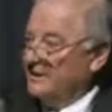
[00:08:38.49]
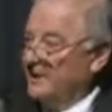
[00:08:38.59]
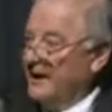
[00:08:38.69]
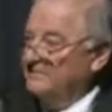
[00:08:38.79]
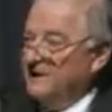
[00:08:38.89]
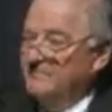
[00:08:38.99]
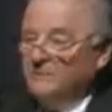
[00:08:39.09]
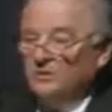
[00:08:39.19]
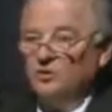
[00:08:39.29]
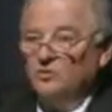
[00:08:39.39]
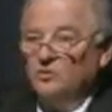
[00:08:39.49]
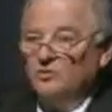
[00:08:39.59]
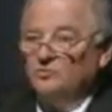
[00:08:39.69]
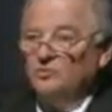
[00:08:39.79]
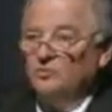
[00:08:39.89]
by people who
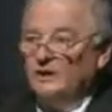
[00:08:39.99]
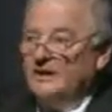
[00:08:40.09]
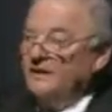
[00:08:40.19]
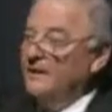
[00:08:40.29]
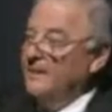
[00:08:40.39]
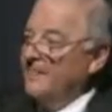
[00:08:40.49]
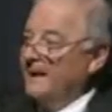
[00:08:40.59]
were too weak